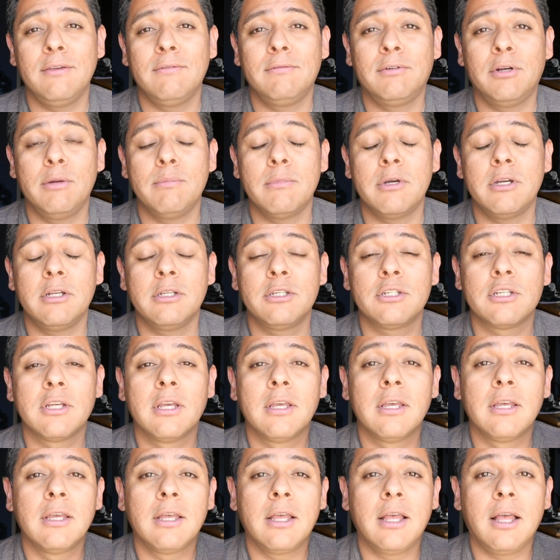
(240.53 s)
you very much.
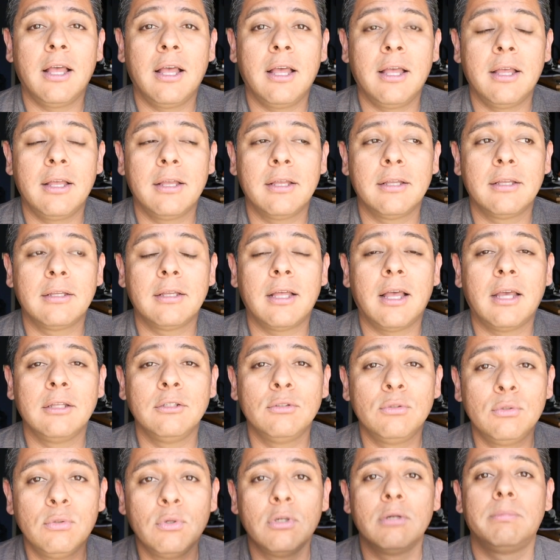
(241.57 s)
Uh, I
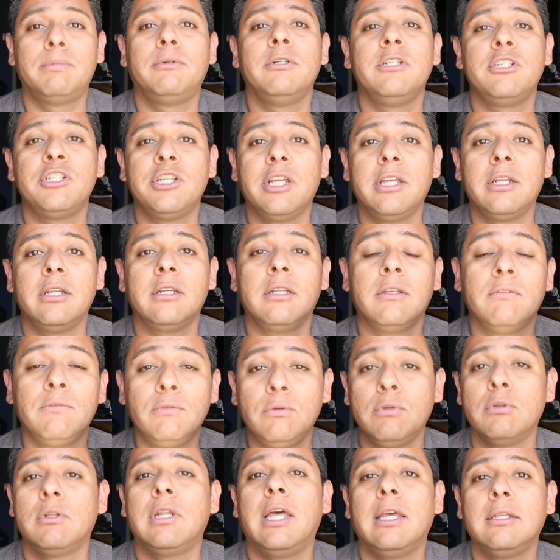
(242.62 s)
do appreciate it. If
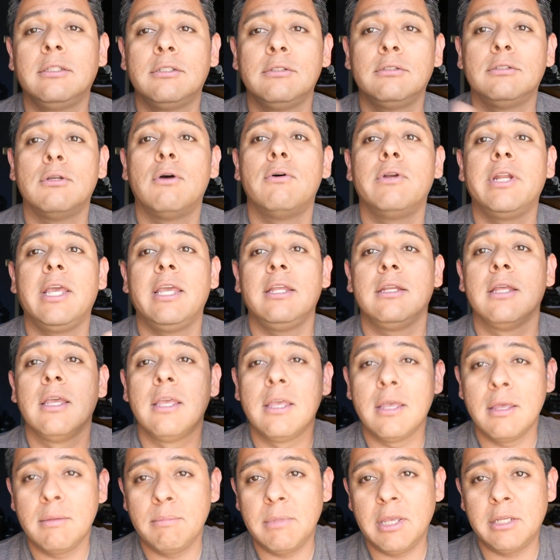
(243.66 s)
you like to donate,
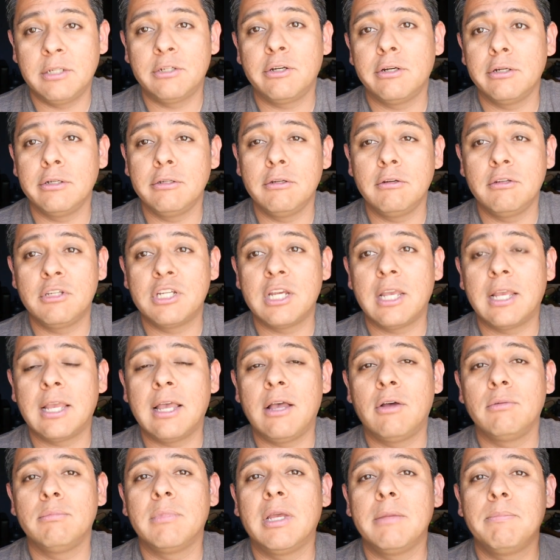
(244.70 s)
make sure you check
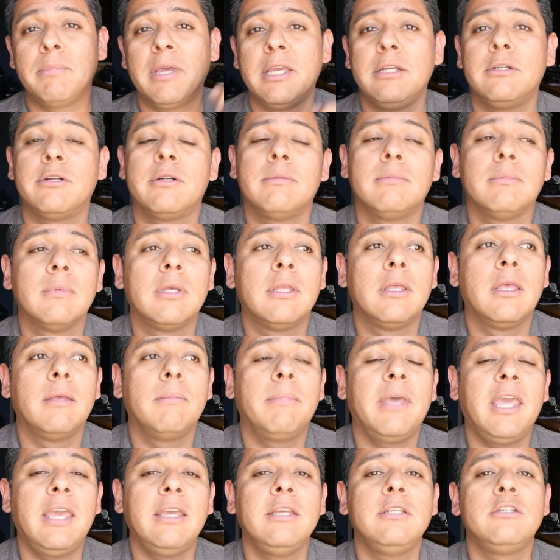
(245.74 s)
out my Patreon
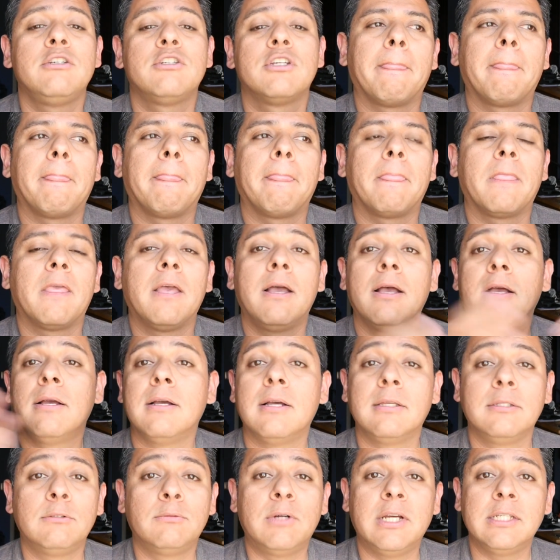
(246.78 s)
page. Uh,
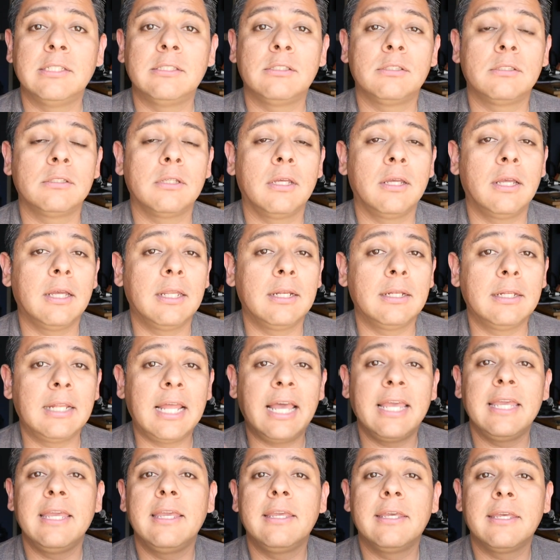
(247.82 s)
otherwise, uh,
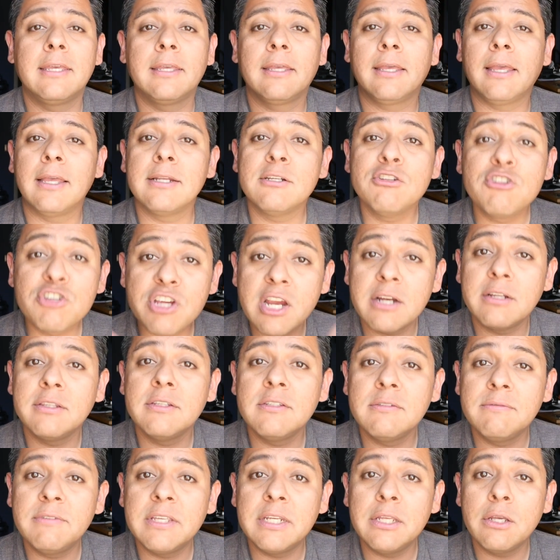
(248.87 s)
like and share
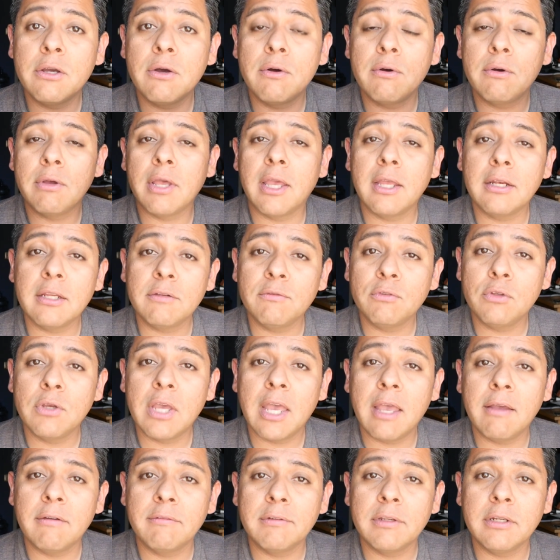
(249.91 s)
this video. And if you
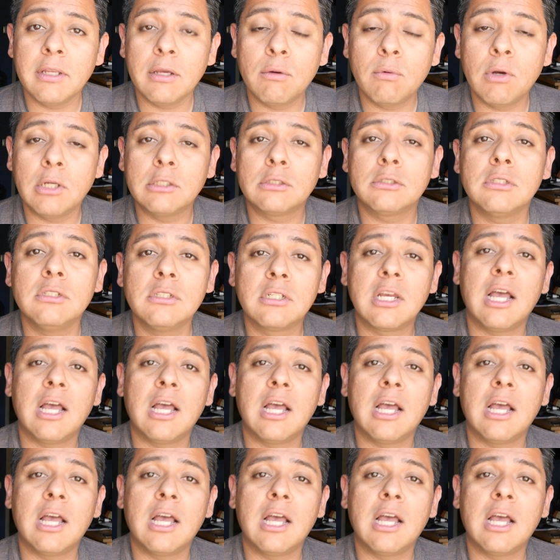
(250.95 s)
have any questions,